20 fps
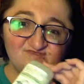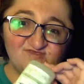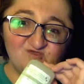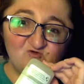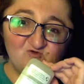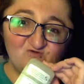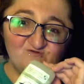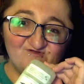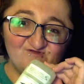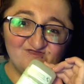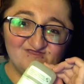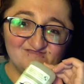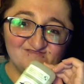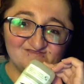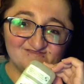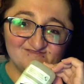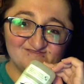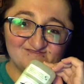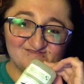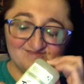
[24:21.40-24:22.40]
deodorant.
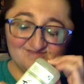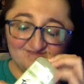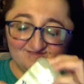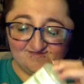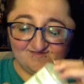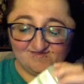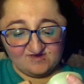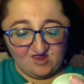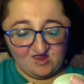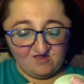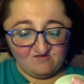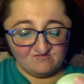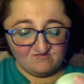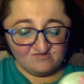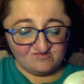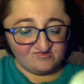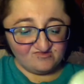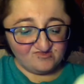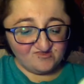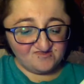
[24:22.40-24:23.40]
Now,
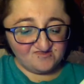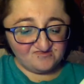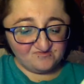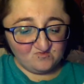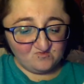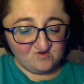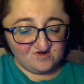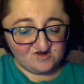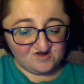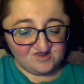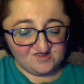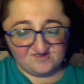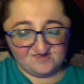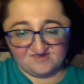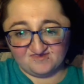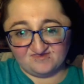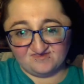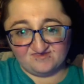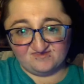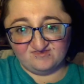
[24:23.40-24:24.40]
this one
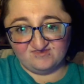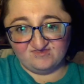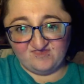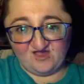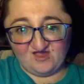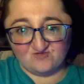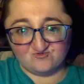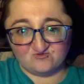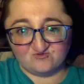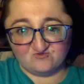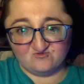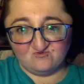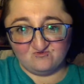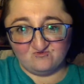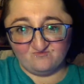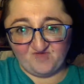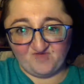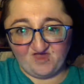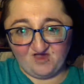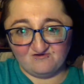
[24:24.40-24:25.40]
is
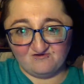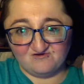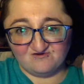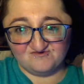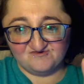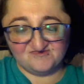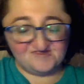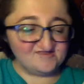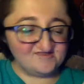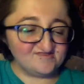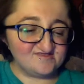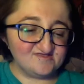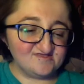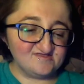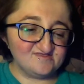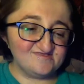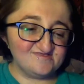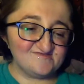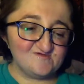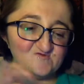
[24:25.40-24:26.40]
natural powder
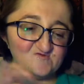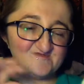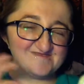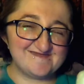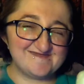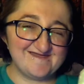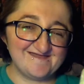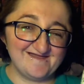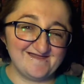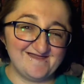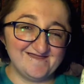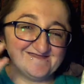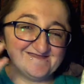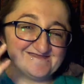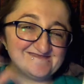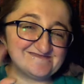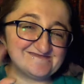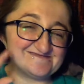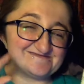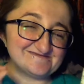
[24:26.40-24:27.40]
scented, so it
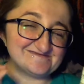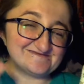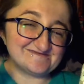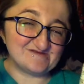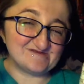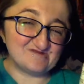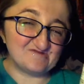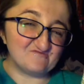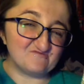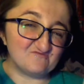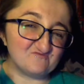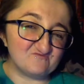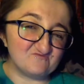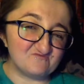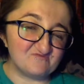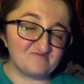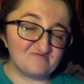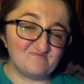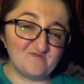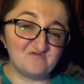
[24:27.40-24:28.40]
kind of
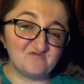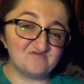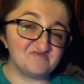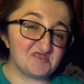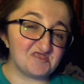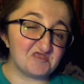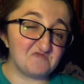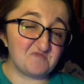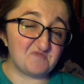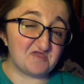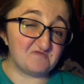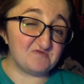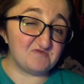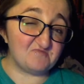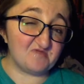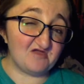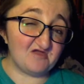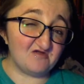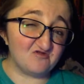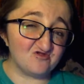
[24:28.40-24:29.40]
smells like baby
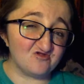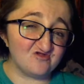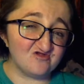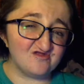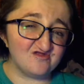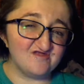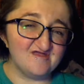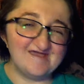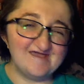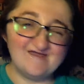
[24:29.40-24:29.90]
powder,